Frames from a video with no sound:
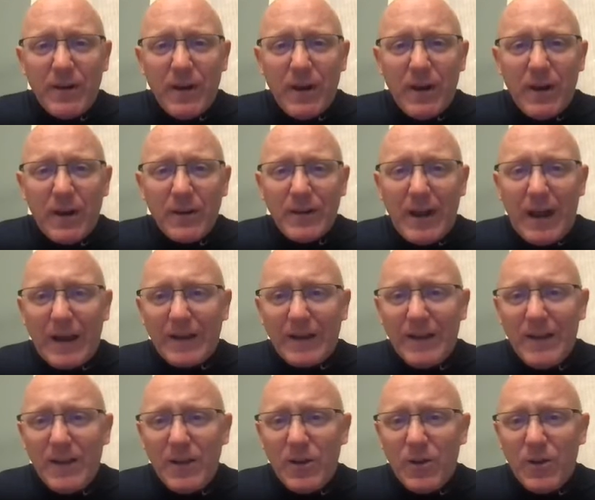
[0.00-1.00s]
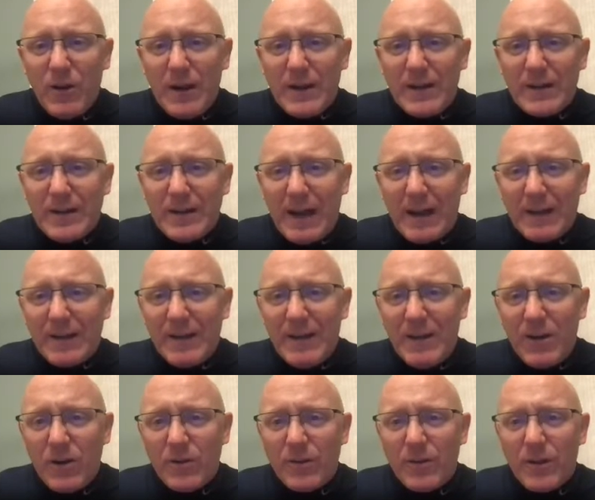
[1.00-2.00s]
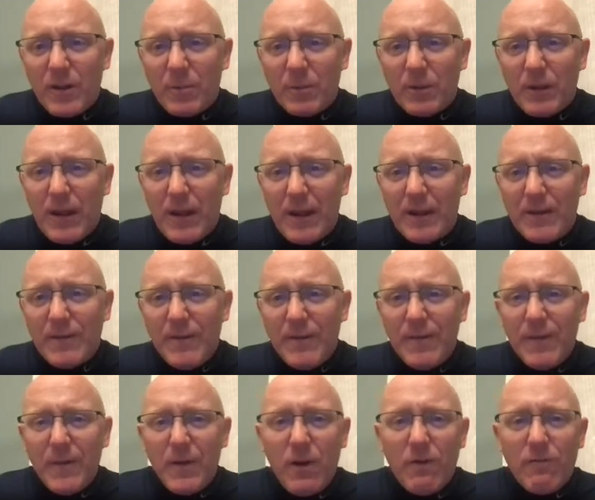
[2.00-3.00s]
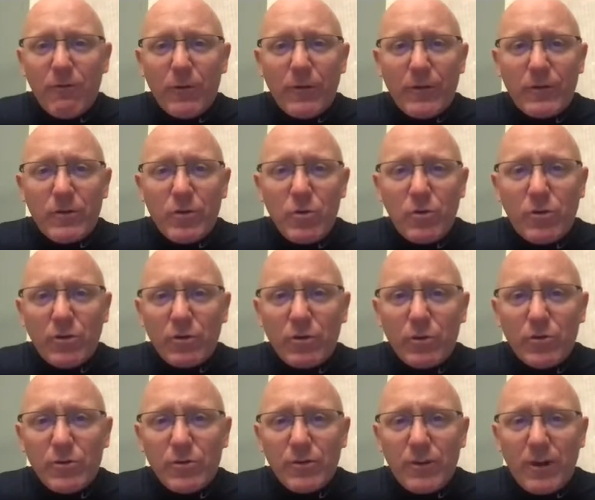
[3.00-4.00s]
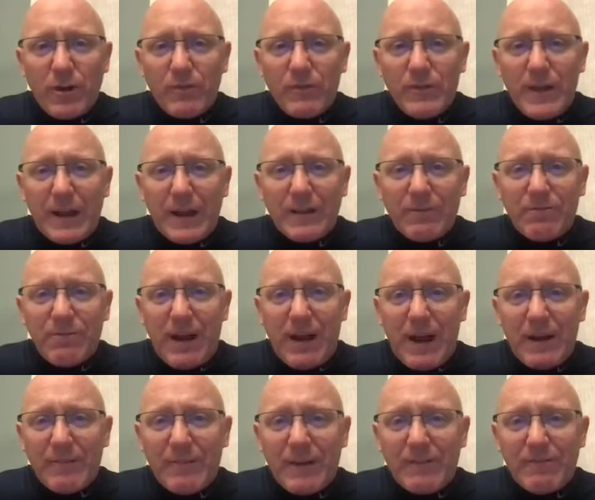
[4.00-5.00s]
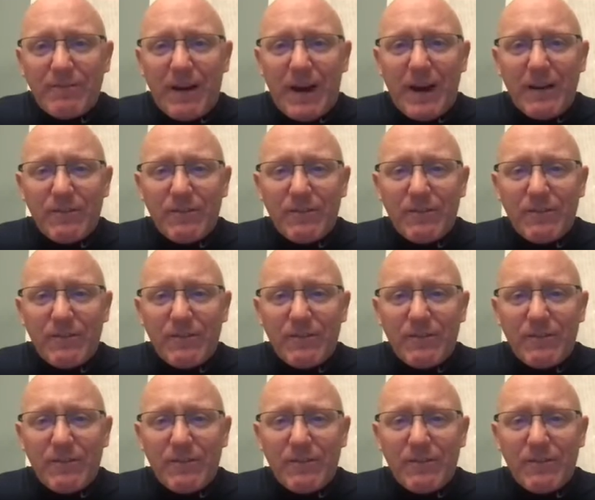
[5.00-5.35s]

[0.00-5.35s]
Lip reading: dot here and a dot here in the number line for the two solutions of negative 5 and 5.